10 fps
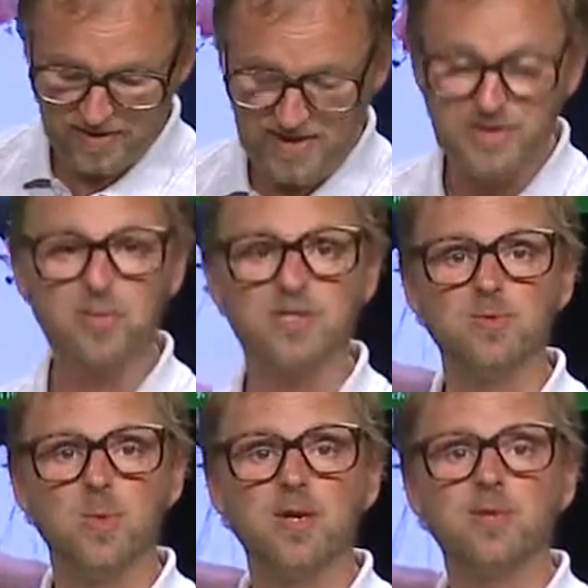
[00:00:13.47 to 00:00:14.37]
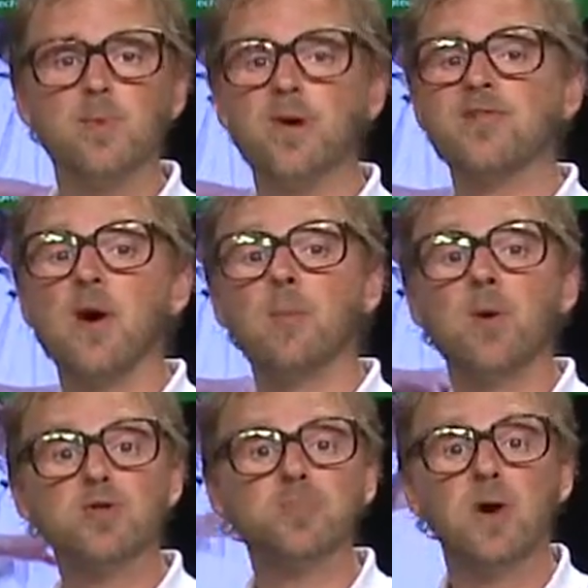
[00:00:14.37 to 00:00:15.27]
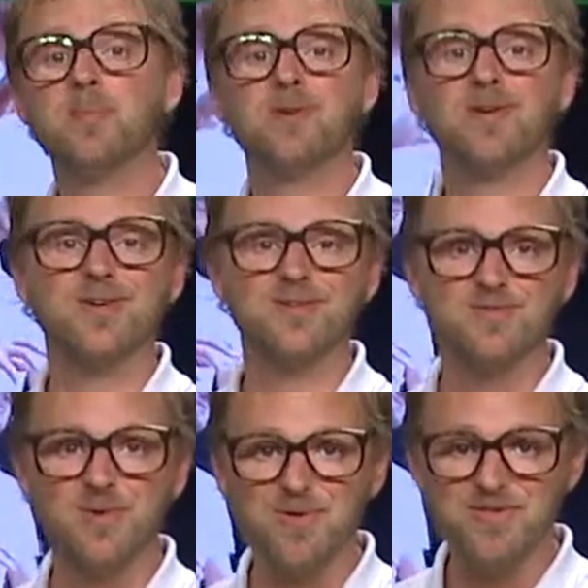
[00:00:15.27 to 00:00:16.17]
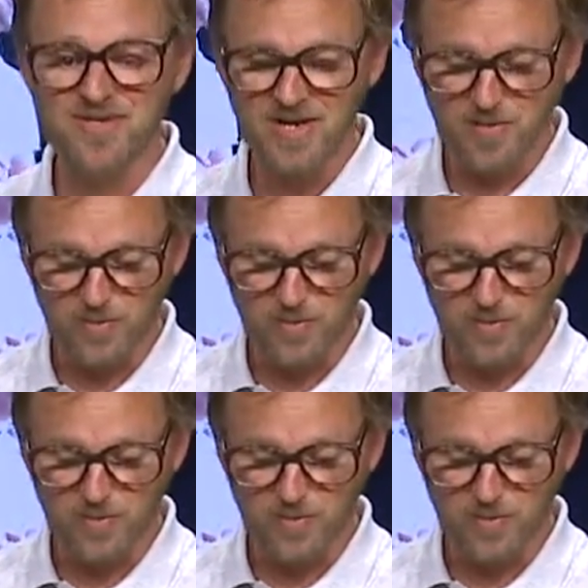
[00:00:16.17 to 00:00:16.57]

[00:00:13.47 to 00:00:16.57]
E21, one of our most popular controllers,